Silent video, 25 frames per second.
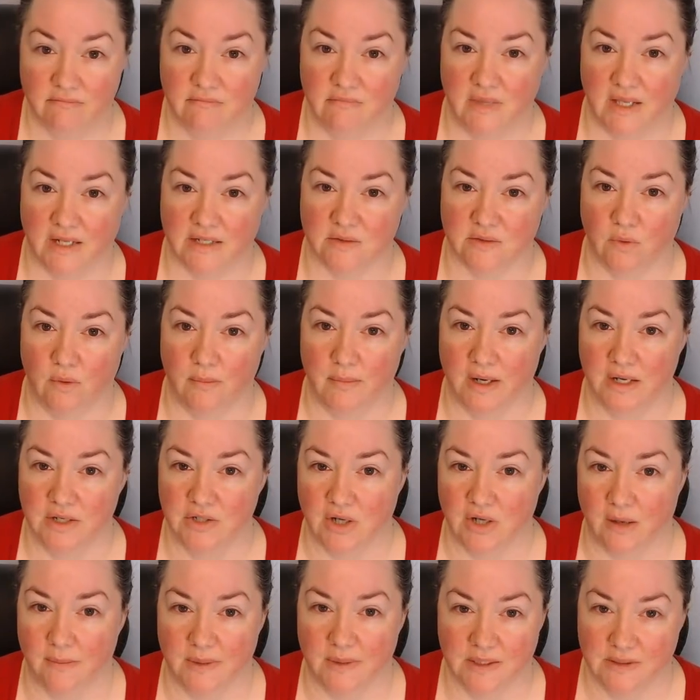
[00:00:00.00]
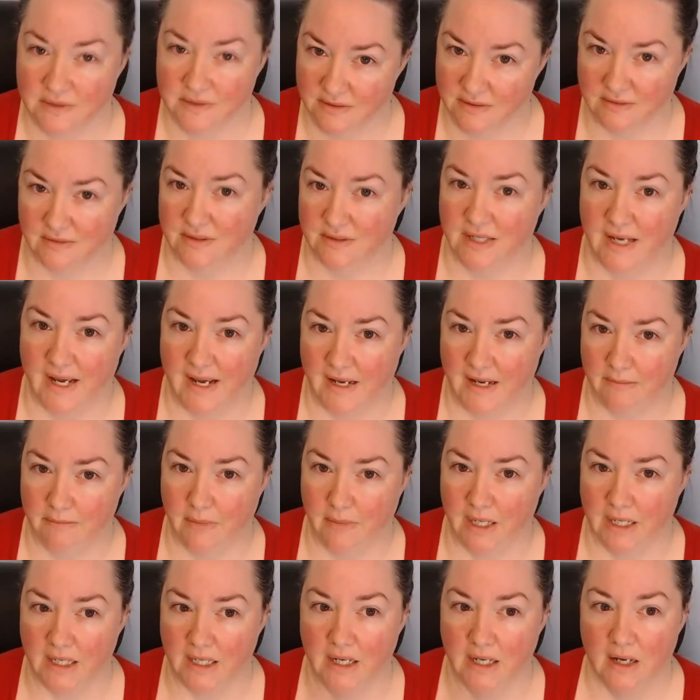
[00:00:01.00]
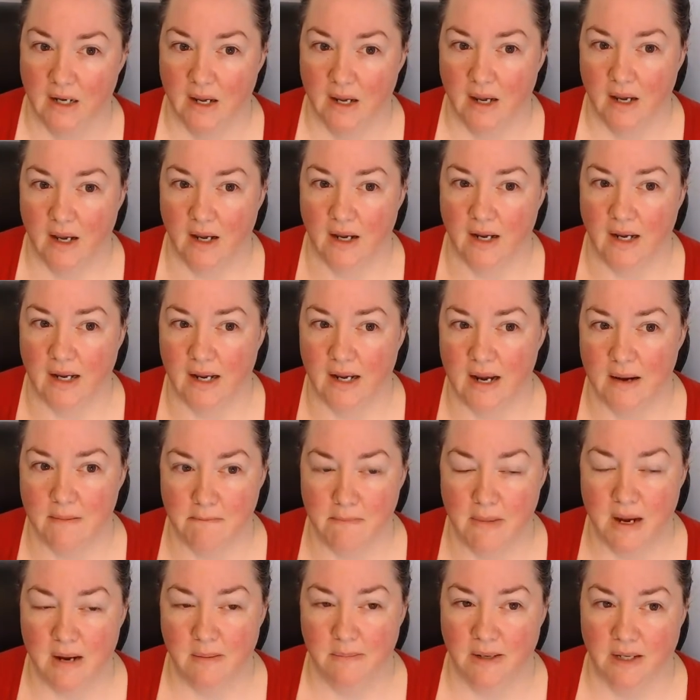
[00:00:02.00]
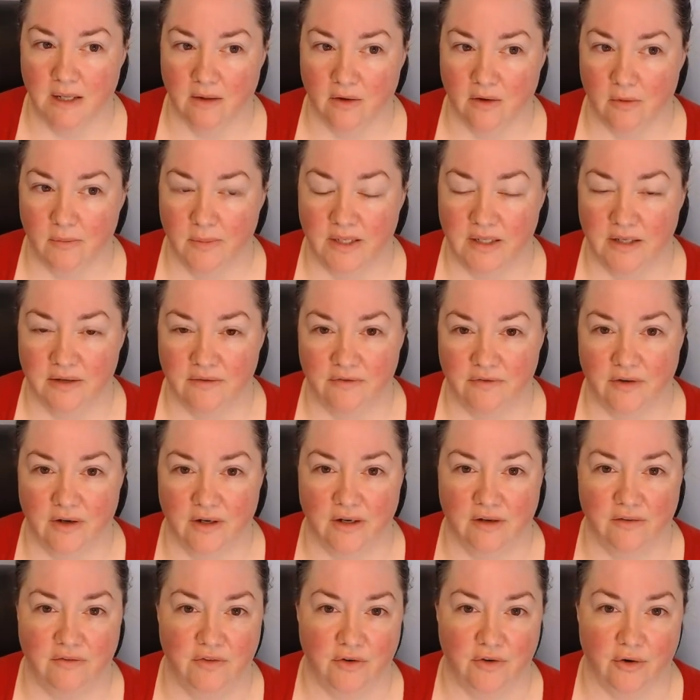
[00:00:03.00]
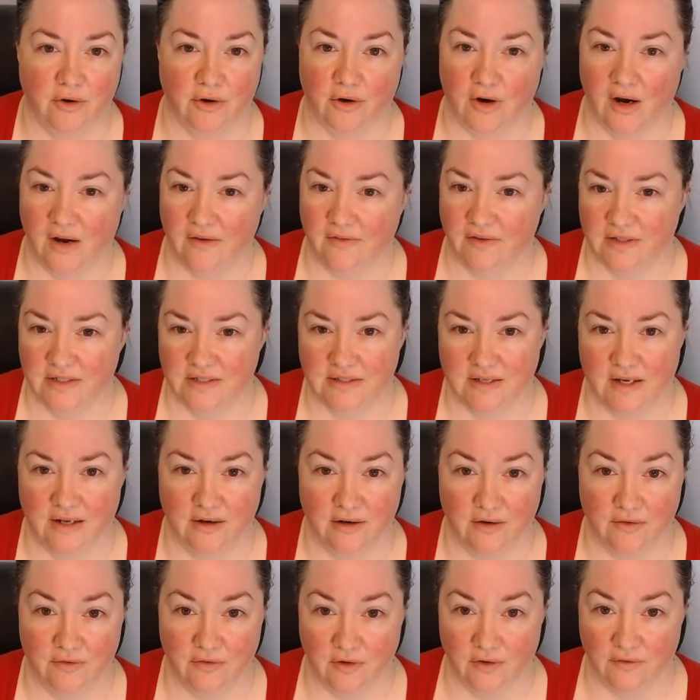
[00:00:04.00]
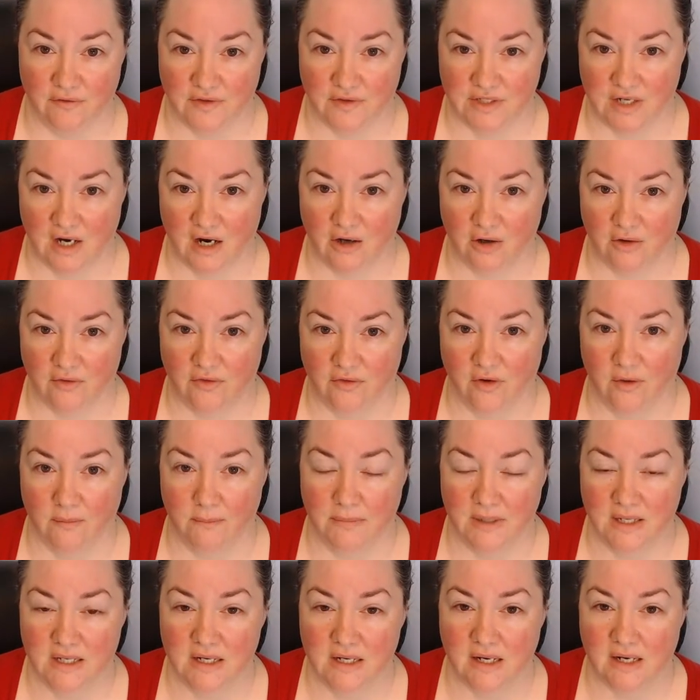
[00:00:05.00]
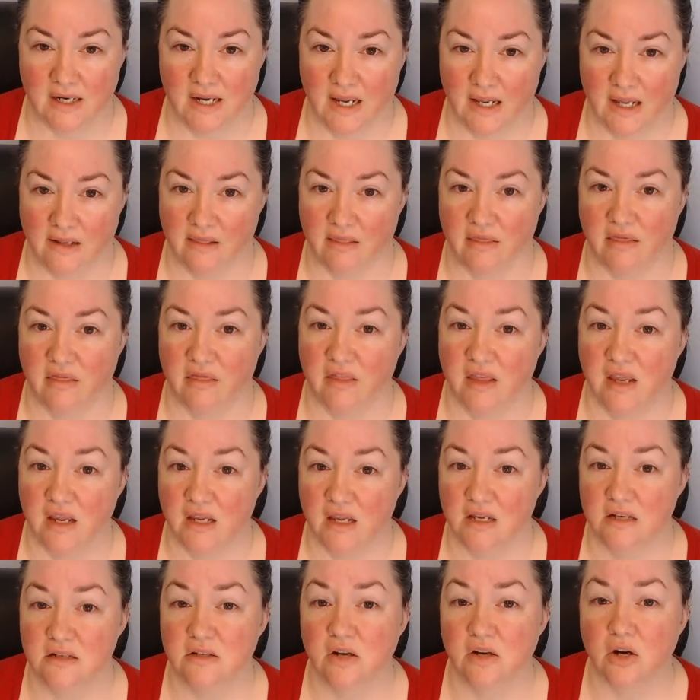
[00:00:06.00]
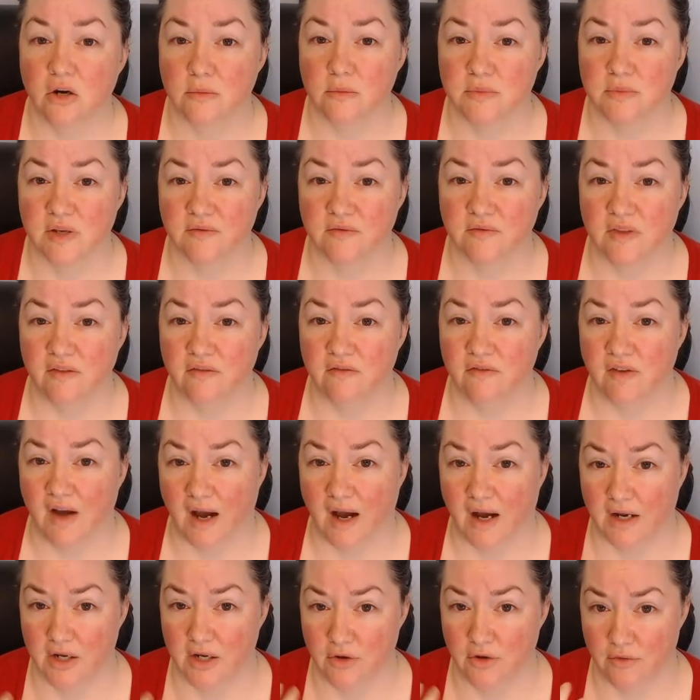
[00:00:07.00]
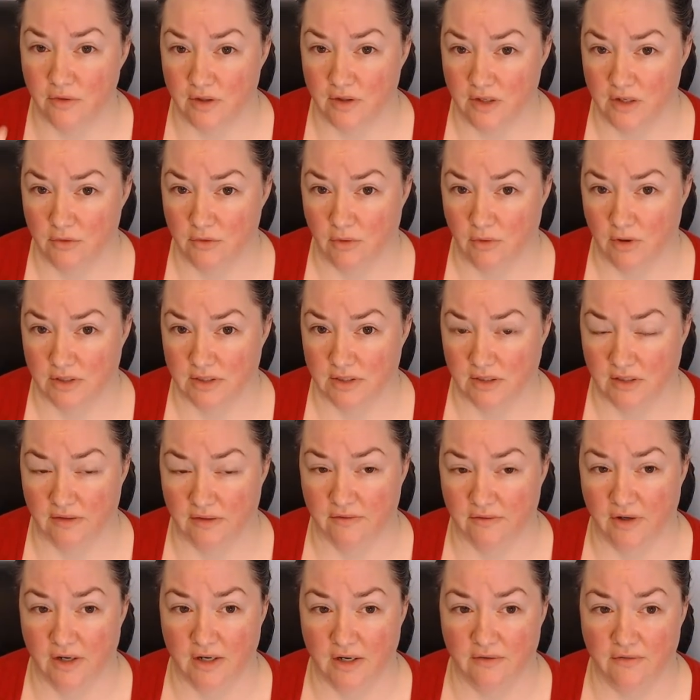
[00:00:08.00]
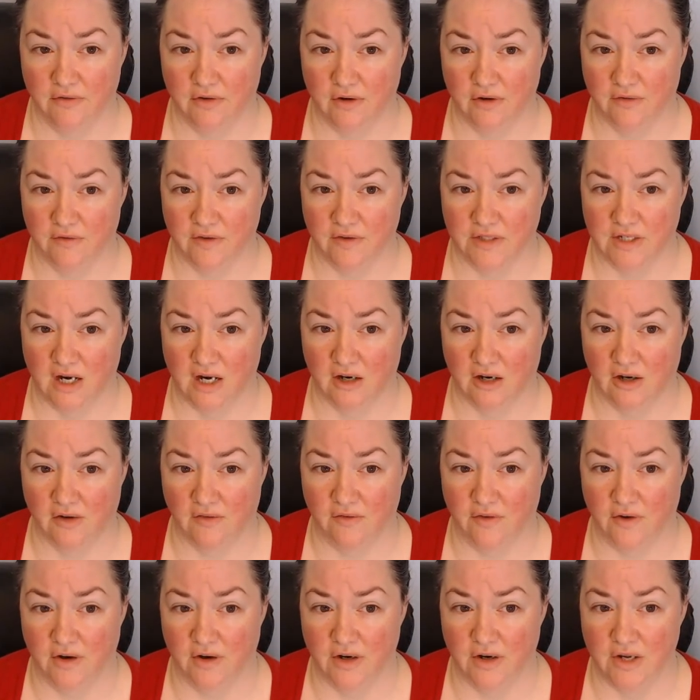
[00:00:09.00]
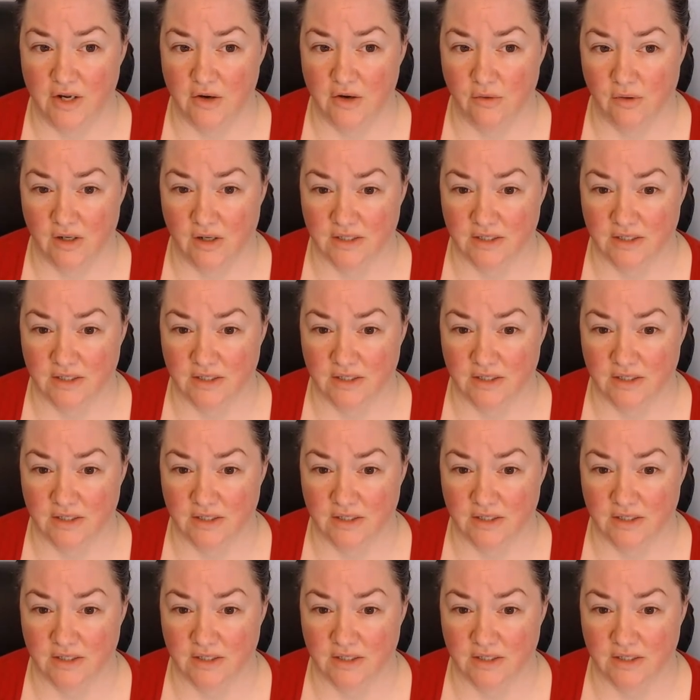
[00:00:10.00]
that's what my job is to add money. It may be a little bit different if you're a graphic designer, if you're a photographer, but again, think in terms of the value that you are delivering. If you're a photographer, you are